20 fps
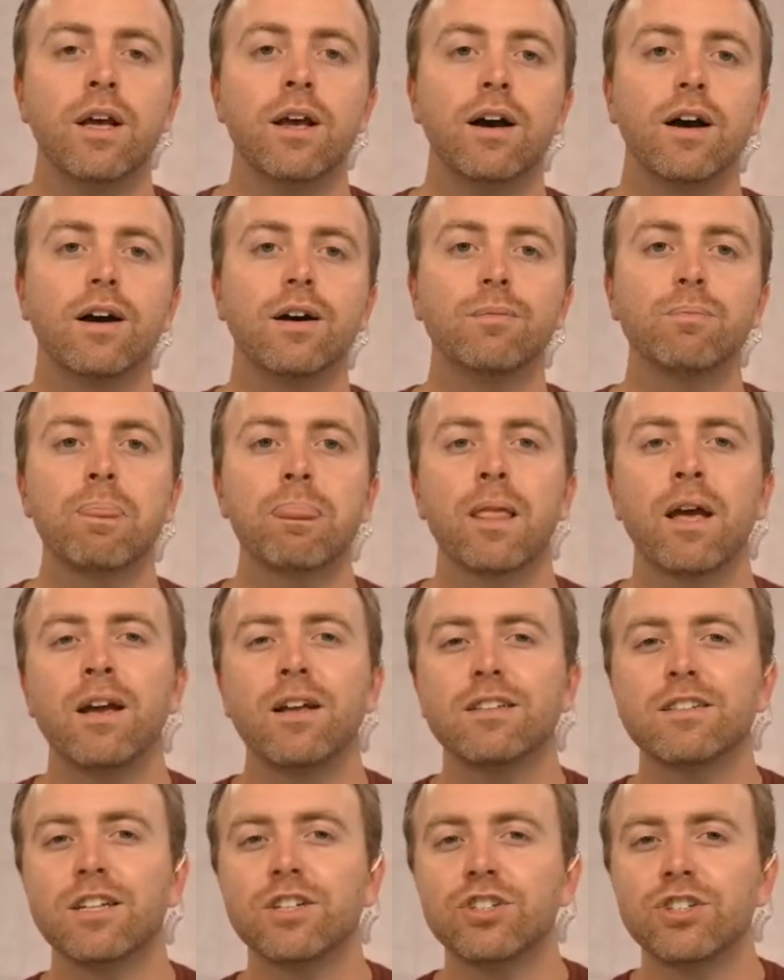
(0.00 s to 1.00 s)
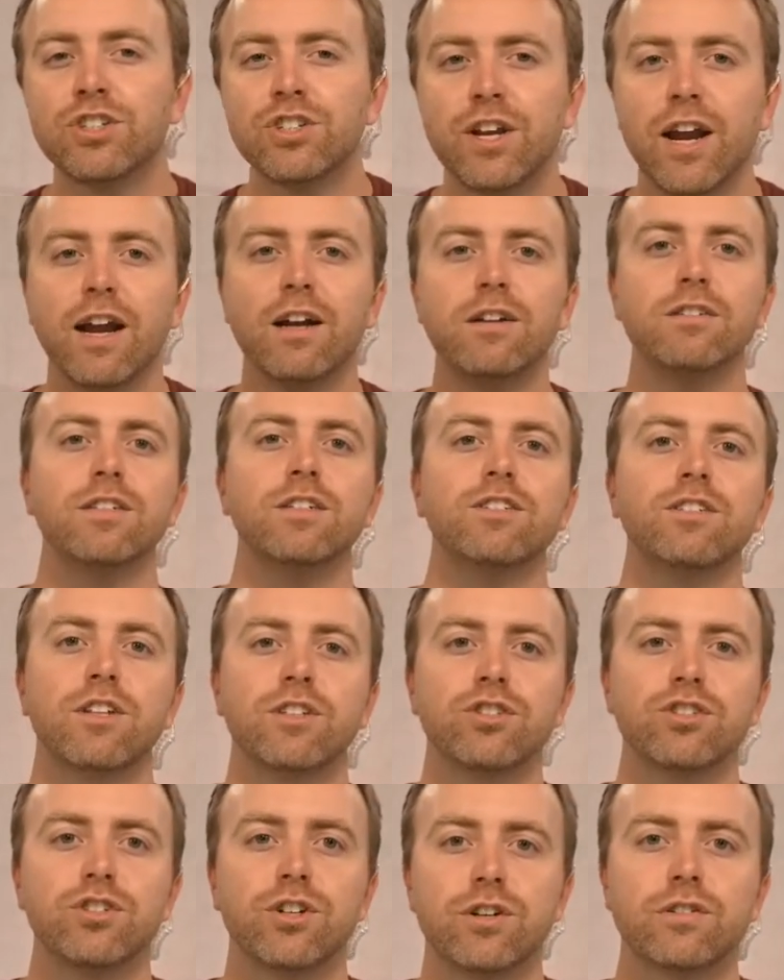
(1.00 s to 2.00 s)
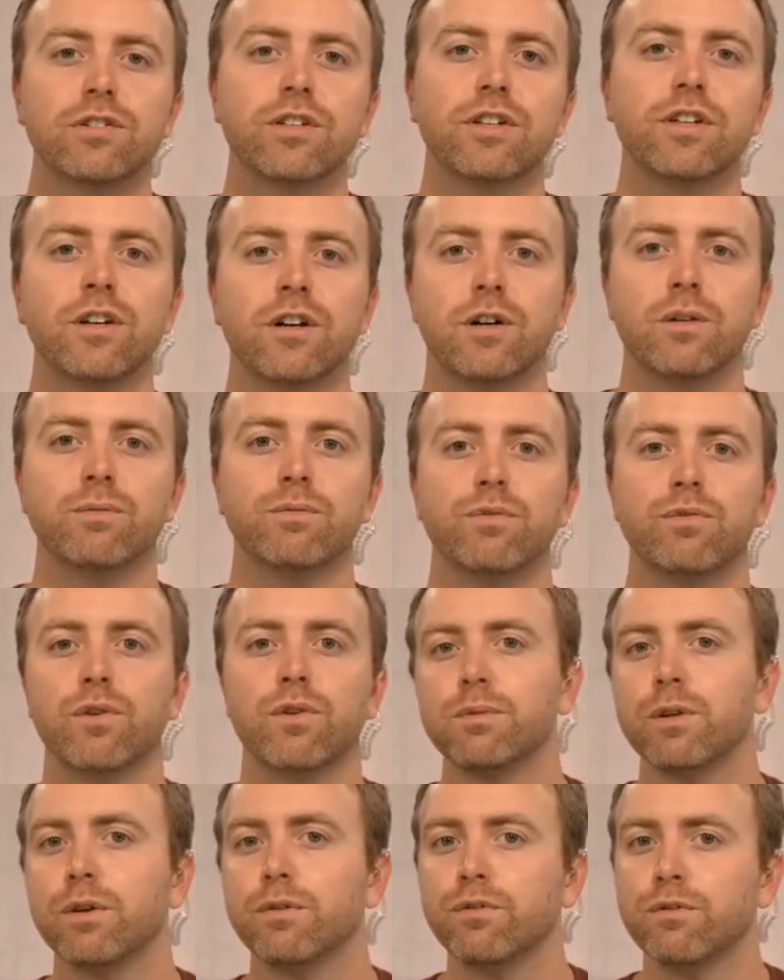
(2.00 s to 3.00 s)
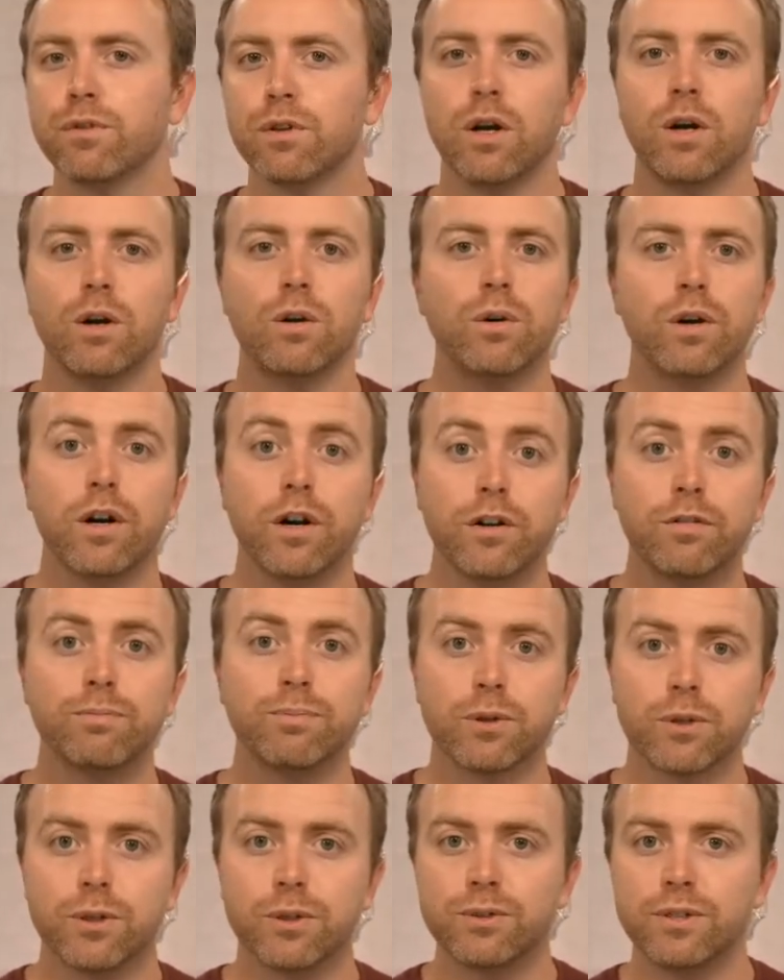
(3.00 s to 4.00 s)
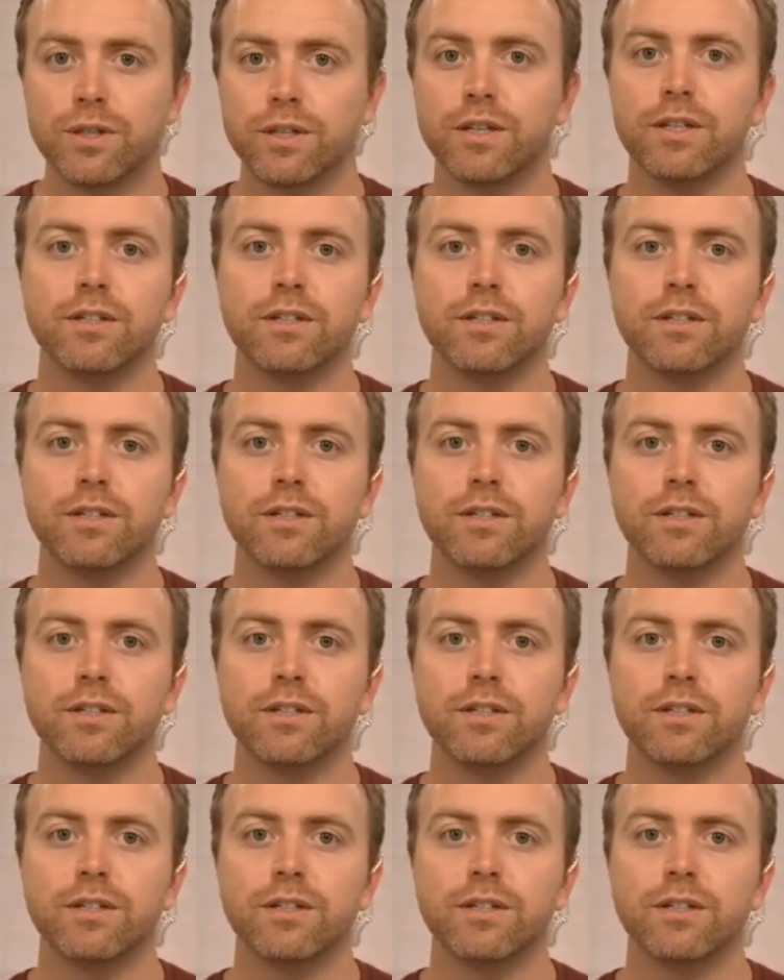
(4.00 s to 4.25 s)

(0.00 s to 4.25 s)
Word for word: Um, the challenge that's generally come from the flow of producing